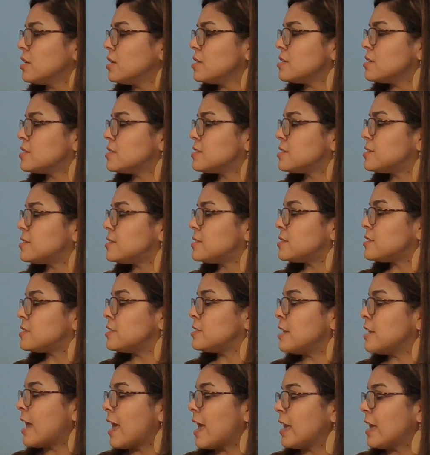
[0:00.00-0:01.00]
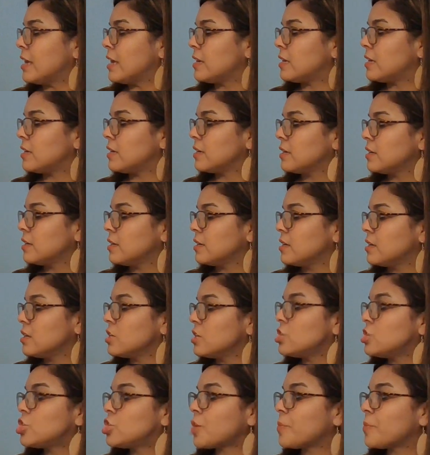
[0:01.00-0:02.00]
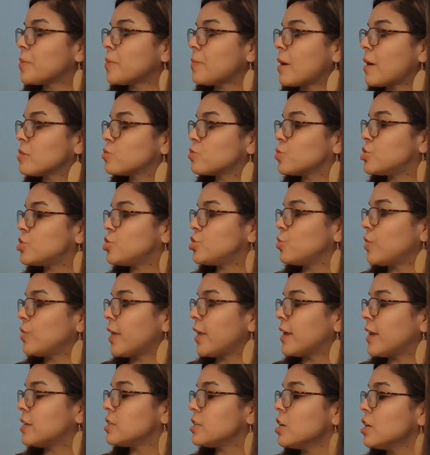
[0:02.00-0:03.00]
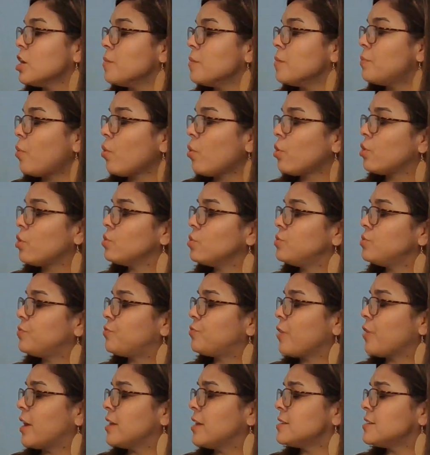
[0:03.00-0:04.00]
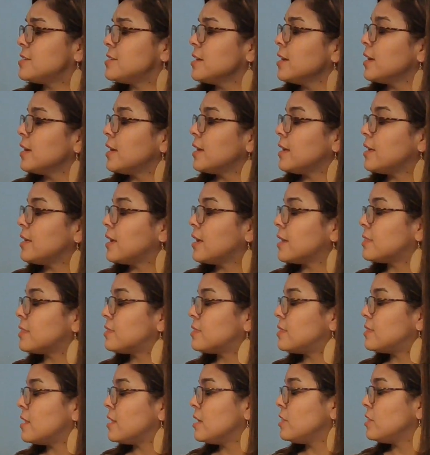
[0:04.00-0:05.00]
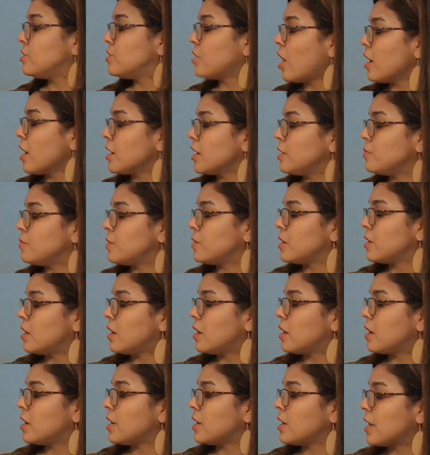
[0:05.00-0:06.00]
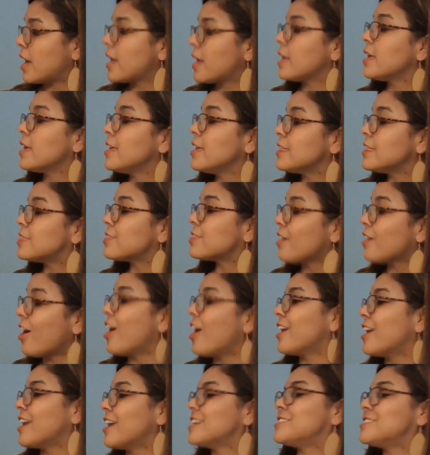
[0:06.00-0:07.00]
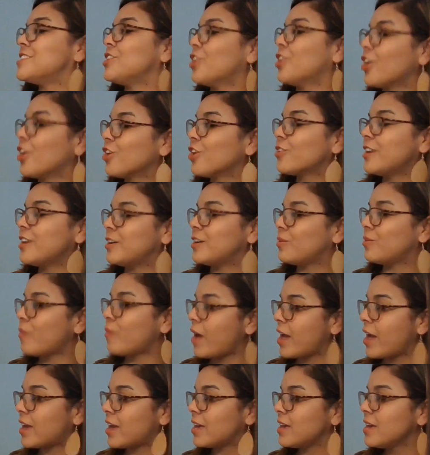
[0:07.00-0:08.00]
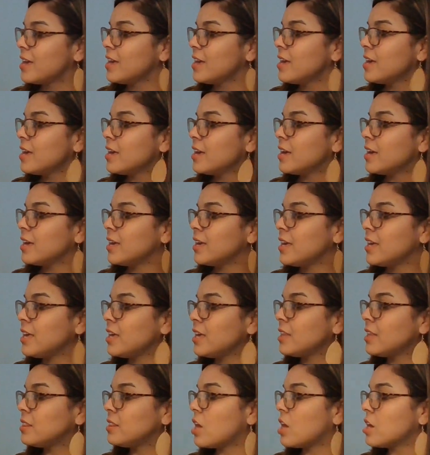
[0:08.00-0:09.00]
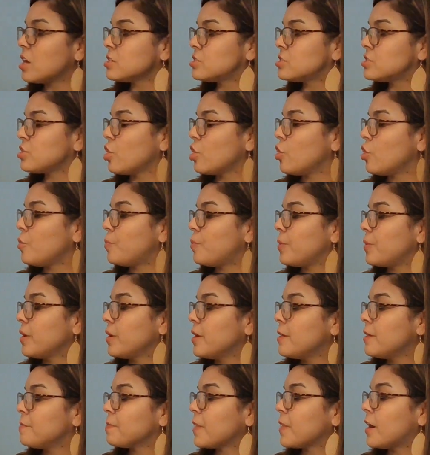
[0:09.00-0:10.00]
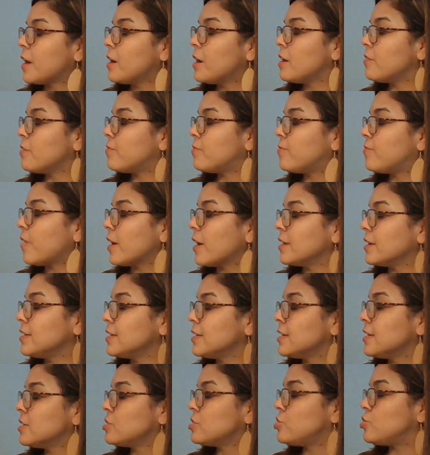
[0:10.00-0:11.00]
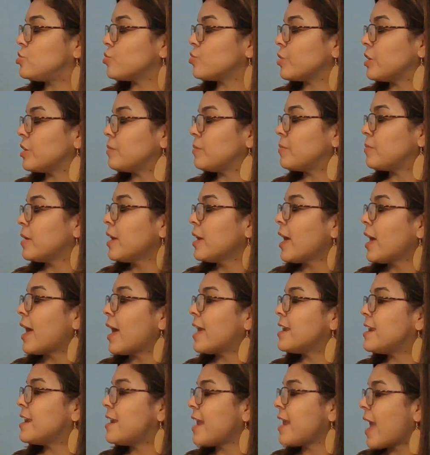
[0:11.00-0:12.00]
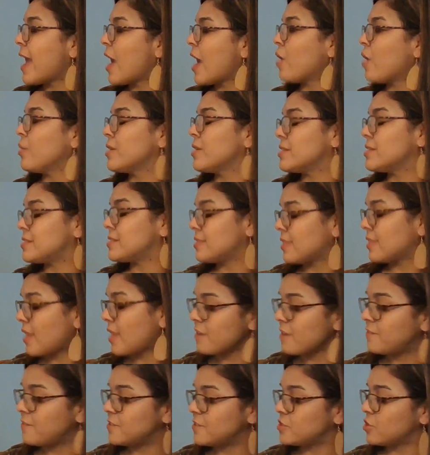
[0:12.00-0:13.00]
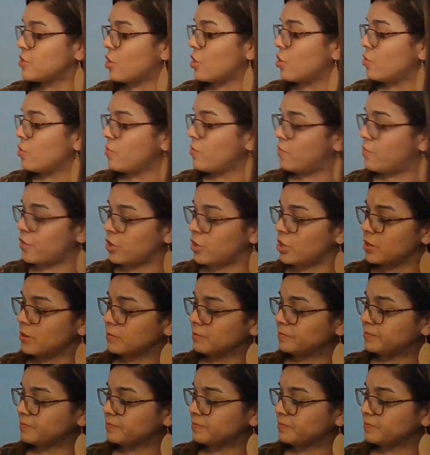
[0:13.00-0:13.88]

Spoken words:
Snake. Jumping Mouse was too late. Poor old friend, he thought as he hurried away. He lost hope of finding his dream, and now his life is over.